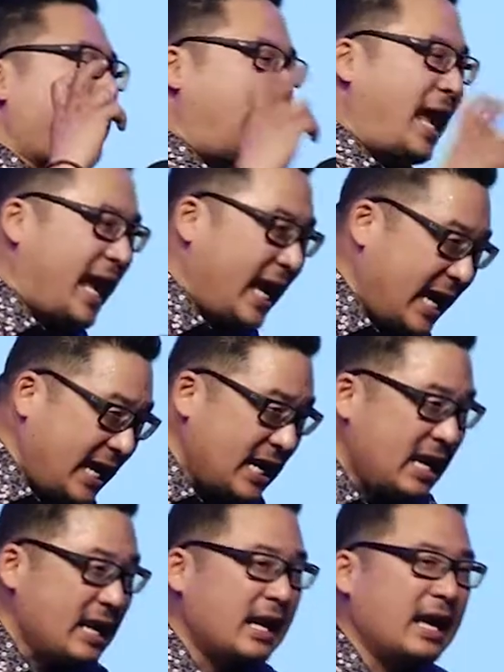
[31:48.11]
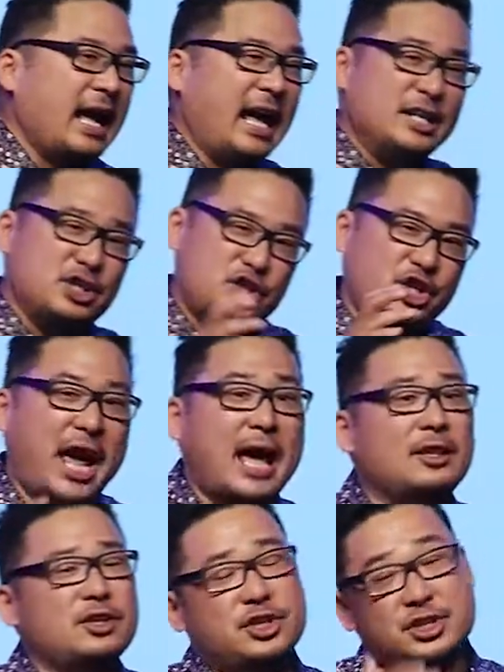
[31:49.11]
pain and
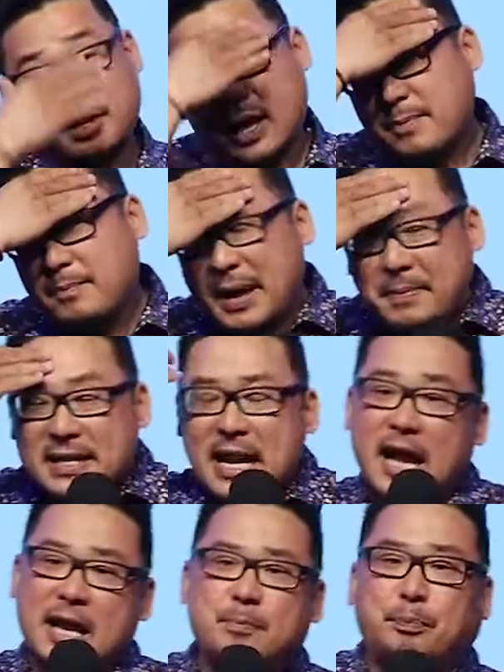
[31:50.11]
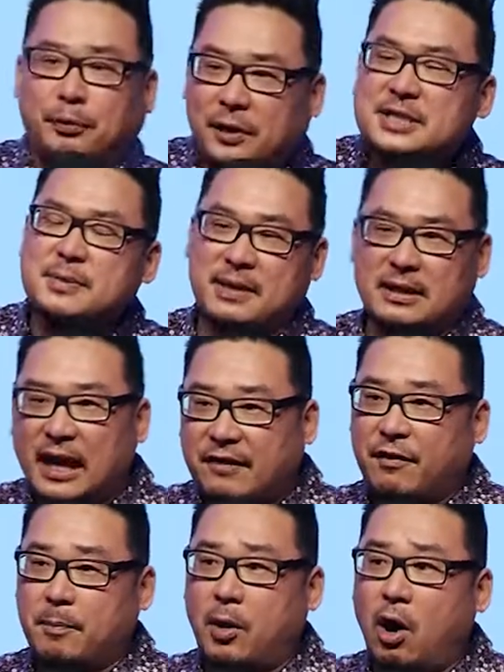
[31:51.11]
challenges, maybe not imprisonment like
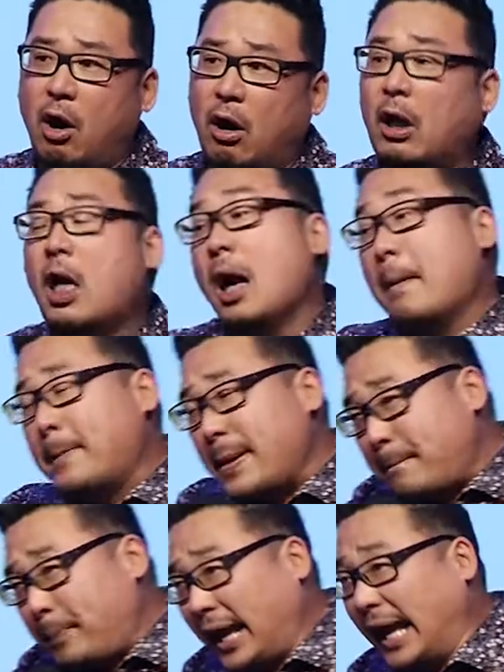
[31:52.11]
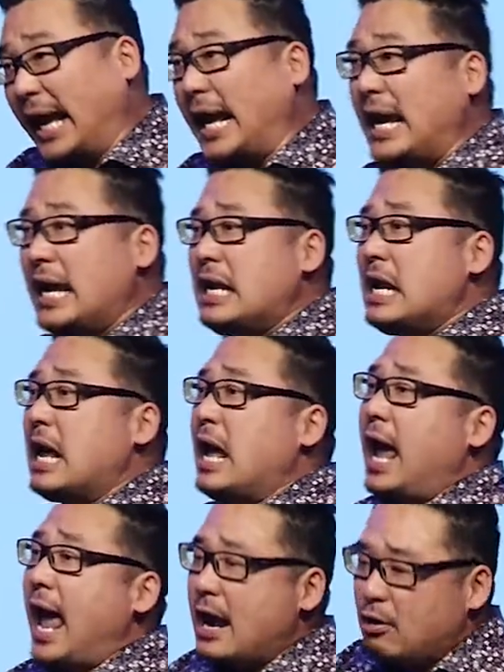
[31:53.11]
for Paul, but pain
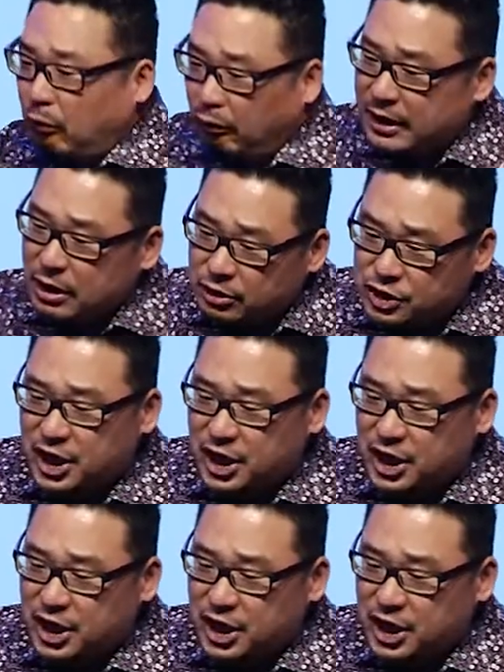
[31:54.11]
and real